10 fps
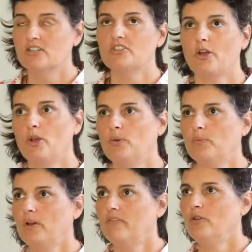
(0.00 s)
so
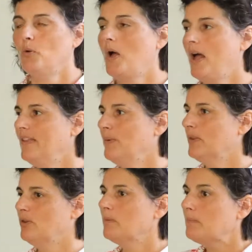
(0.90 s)
for a while there we
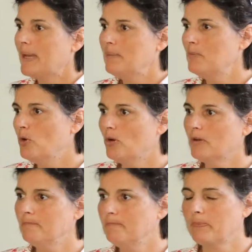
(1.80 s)
thought maybe
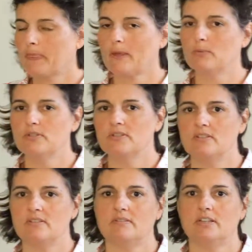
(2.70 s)
Morgan was,